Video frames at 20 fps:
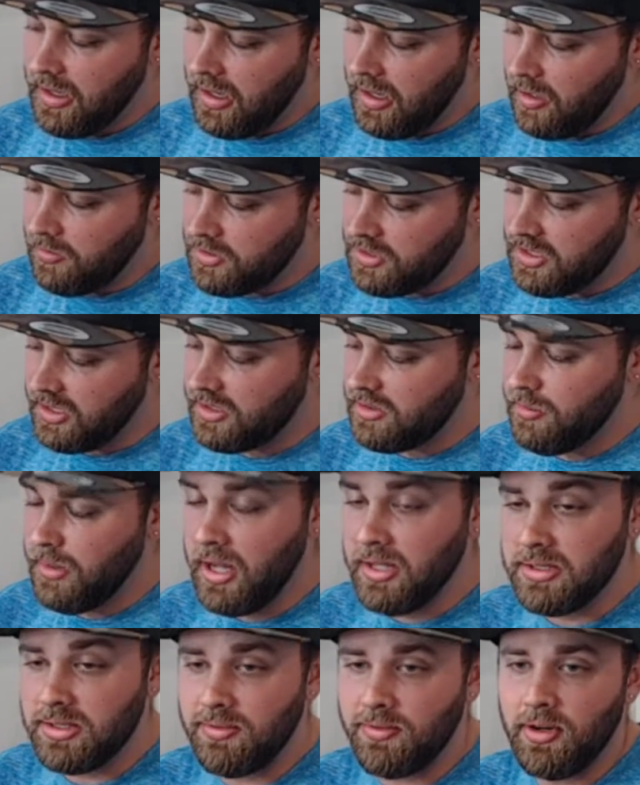6
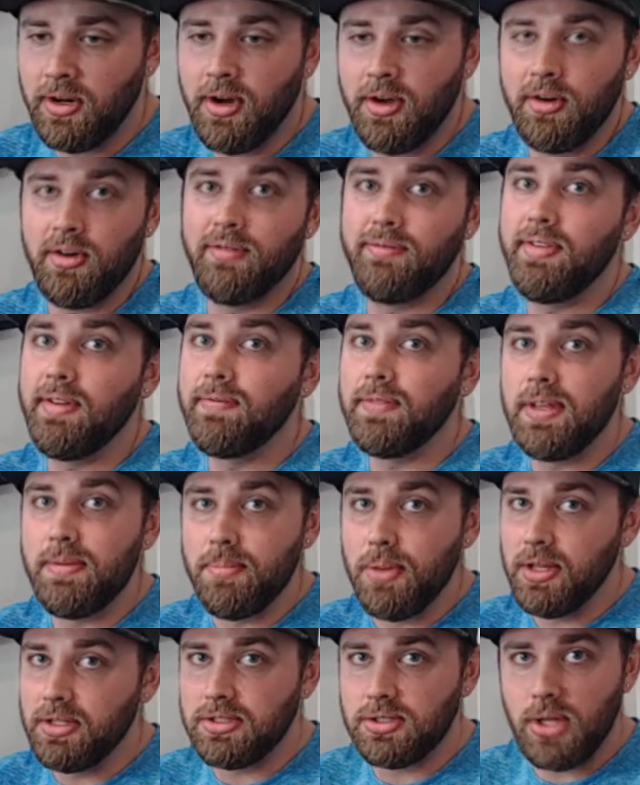months for
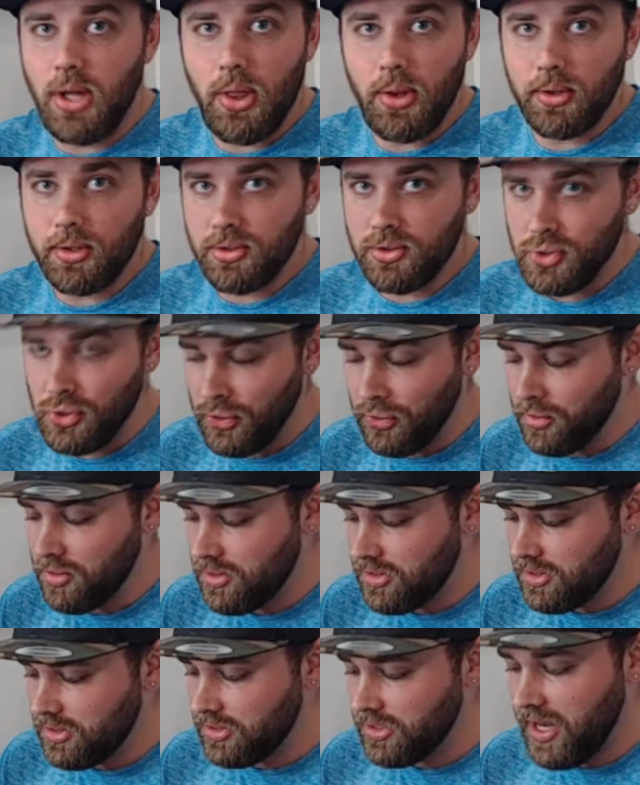$150+ controller
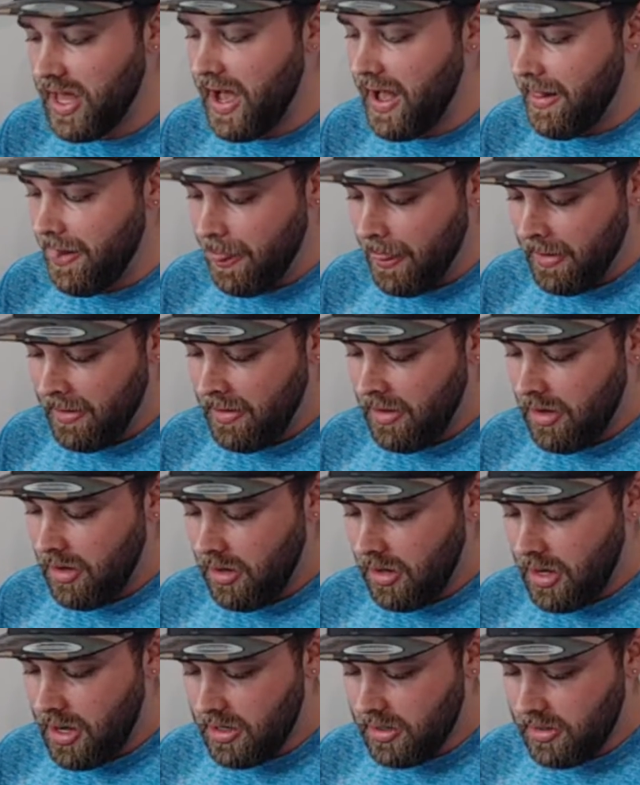is just not
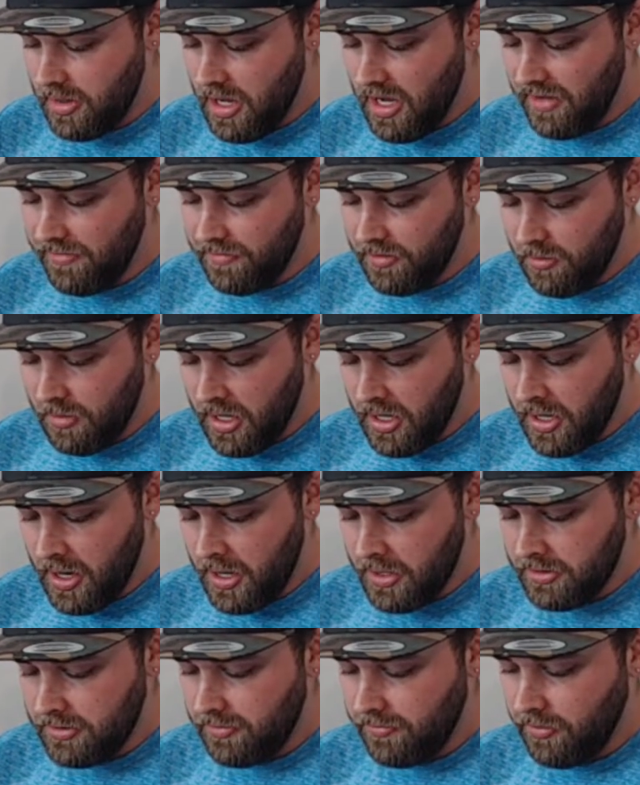enough in my
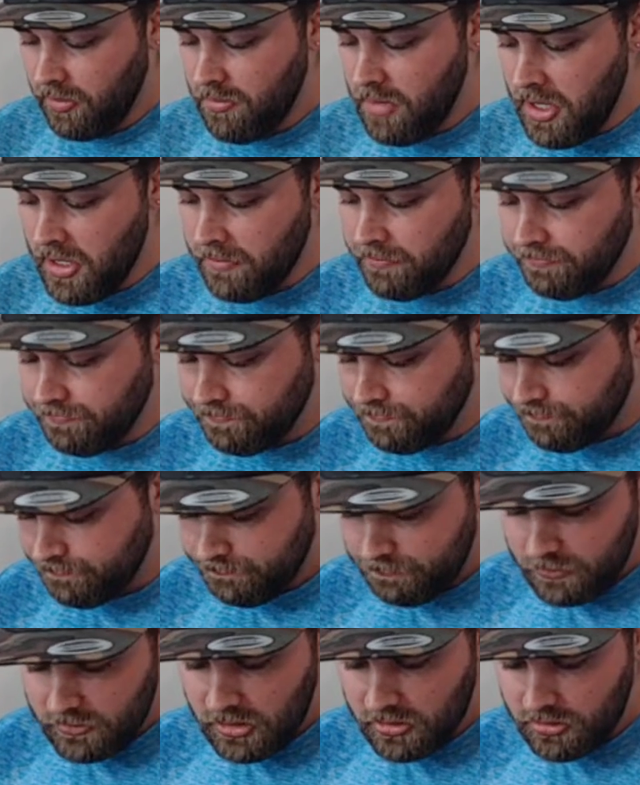eyes for me.
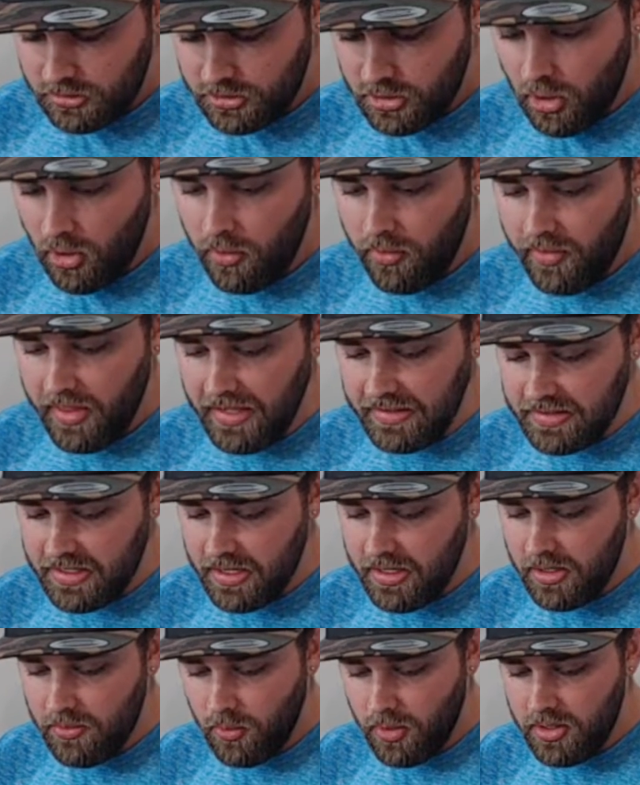So that's
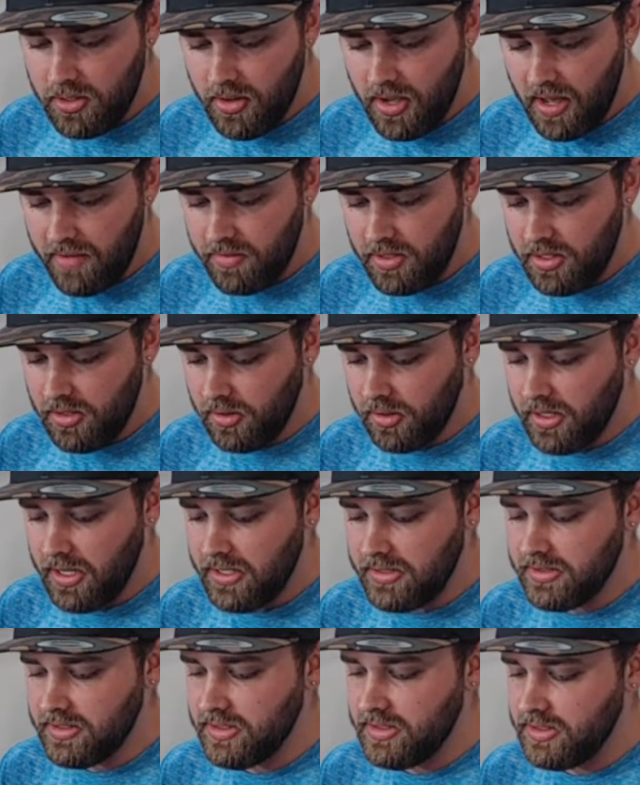kind of what you have it here,
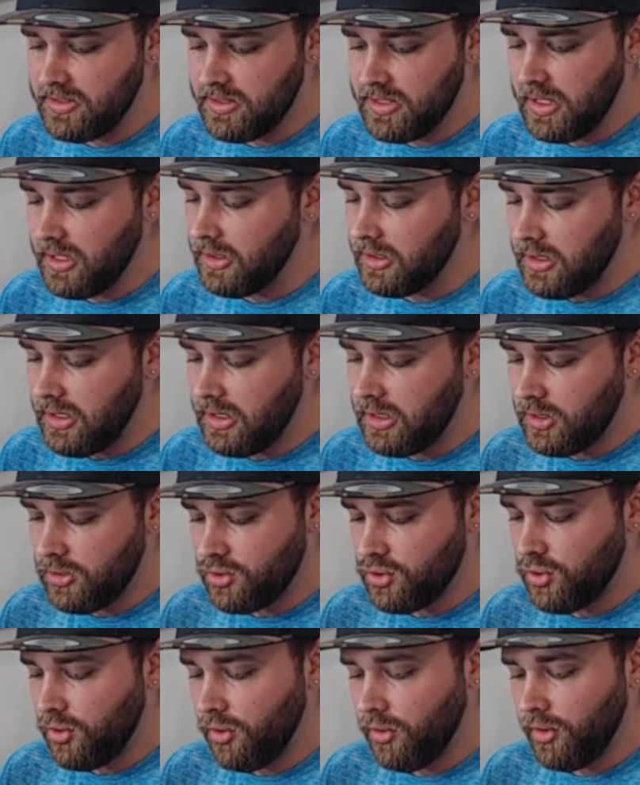guys. This is the Elite
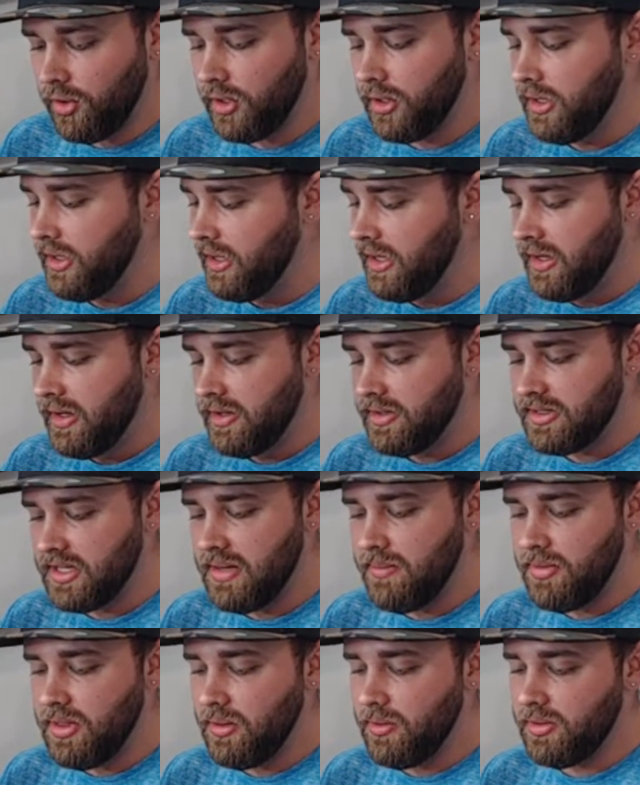controller.
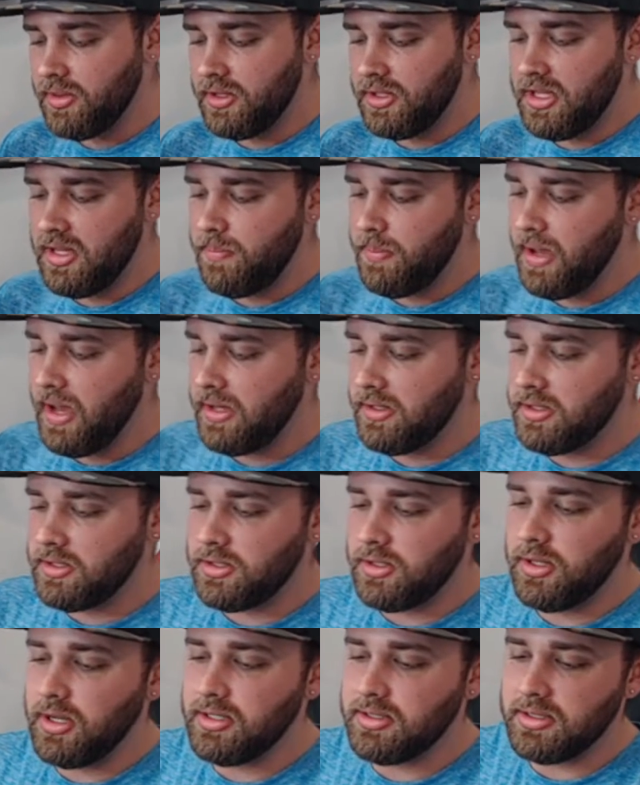Same thing with the D-pad, just
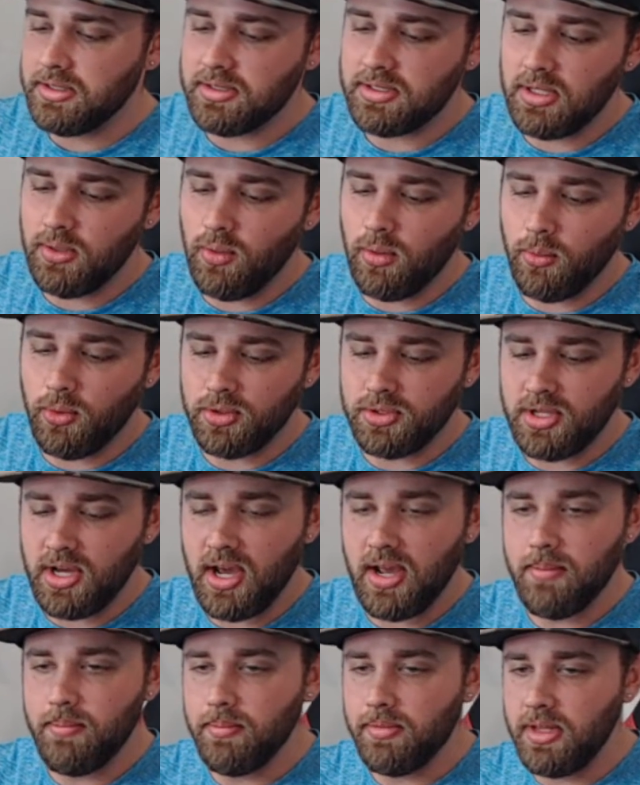so you guys can see one more
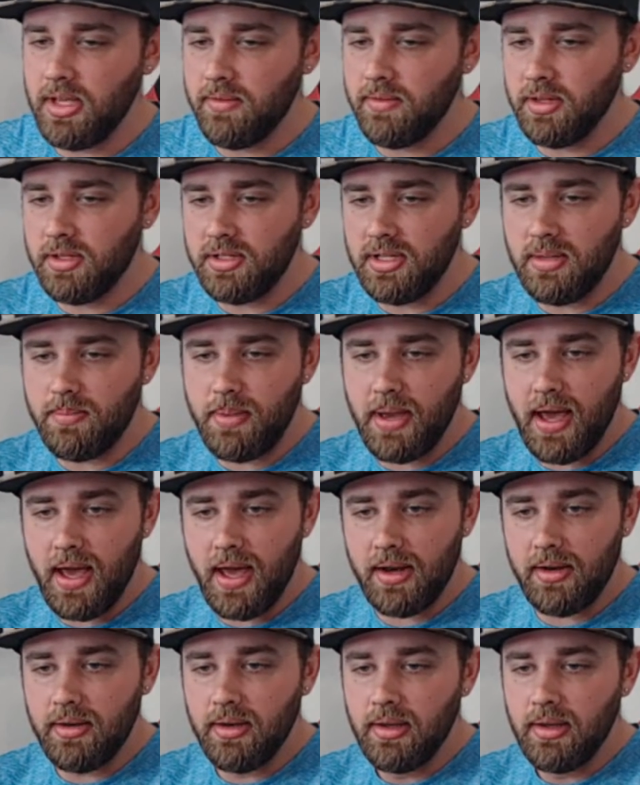time. Even the D-pad,